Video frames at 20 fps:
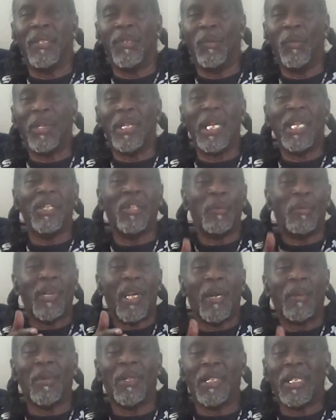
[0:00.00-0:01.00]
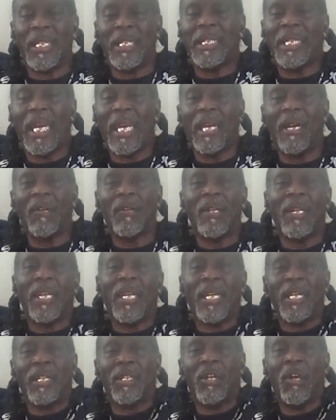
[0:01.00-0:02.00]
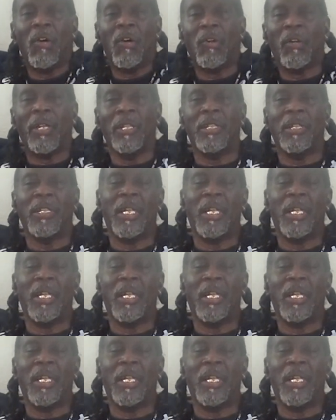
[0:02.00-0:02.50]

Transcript: when they should be able to sit down and talk and